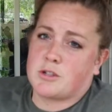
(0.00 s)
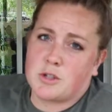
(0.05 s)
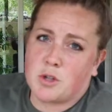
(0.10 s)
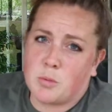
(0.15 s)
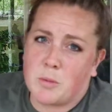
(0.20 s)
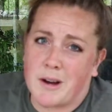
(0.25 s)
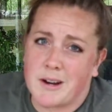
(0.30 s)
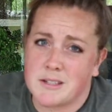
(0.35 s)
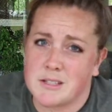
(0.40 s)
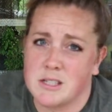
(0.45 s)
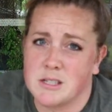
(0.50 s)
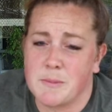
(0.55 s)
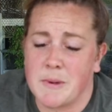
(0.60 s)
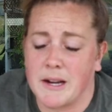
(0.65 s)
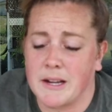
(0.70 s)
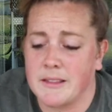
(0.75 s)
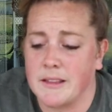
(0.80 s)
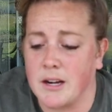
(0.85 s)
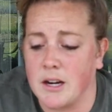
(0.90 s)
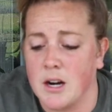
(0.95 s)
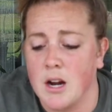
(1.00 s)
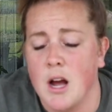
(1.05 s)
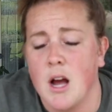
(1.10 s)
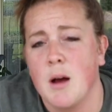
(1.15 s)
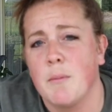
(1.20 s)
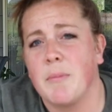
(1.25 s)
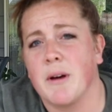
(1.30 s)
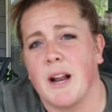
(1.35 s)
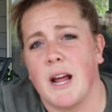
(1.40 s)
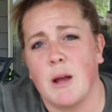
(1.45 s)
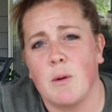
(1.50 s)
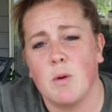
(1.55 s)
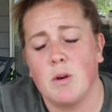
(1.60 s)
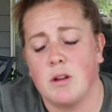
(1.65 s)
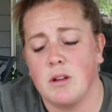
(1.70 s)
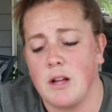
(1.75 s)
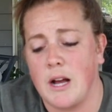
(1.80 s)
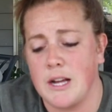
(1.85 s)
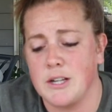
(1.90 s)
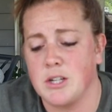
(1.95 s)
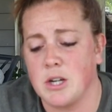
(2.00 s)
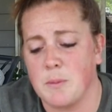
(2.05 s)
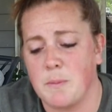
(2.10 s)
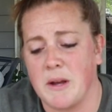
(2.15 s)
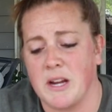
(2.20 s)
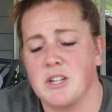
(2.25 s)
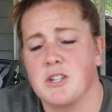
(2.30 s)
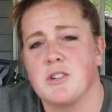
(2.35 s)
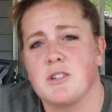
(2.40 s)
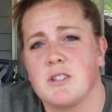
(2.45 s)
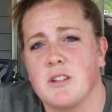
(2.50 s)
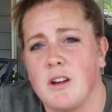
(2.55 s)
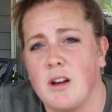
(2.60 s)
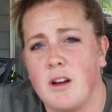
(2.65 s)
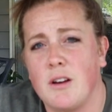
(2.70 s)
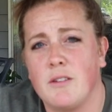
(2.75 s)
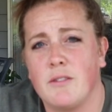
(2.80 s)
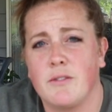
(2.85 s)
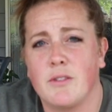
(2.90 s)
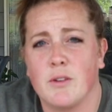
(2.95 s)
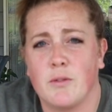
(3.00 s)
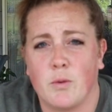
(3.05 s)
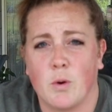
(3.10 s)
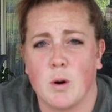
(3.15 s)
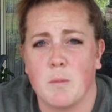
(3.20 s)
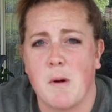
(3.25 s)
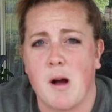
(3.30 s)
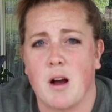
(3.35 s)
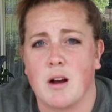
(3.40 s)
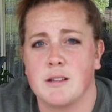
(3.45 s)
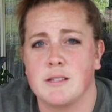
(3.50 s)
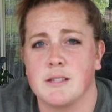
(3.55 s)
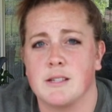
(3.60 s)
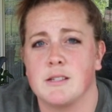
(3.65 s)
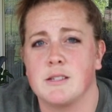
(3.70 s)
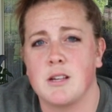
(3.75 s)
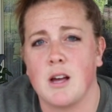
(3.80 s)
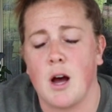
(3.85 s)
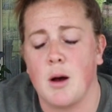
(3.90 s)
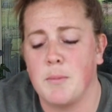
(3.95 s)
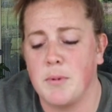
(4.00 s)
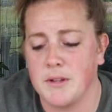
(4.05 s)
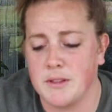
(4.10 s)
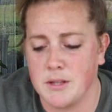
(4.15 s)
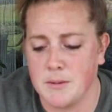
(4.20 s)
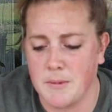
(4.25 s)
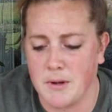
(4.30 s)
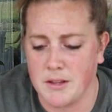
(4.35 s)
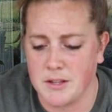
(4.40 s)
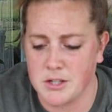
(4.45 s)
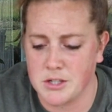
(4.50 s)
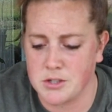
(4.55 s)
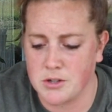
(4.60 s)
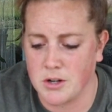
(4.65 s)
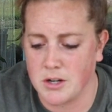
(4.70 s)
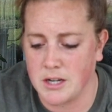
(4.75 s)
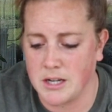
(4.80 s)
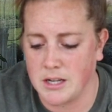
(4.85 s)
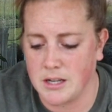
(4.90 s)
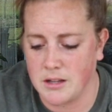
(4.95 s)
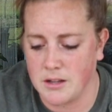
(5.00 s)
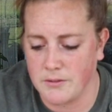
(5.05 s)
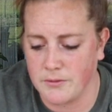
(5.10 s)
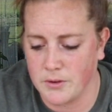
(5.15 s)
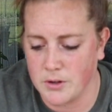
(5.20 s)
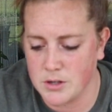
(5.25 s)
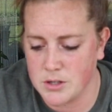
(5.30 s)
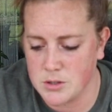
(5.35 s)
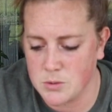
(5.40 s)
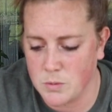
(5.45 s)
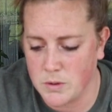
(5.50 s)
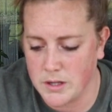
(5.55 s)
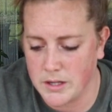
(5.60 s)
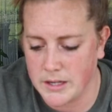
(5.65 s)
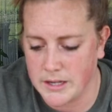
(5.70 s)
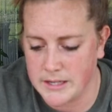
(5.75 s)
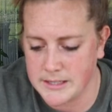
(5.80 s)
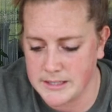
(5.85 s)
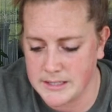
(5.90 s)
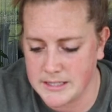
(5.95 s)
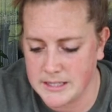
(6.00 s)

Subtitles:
2 boxes back there. But I took pictures of the 4 boxes. I'll put them on the screen. The first one is a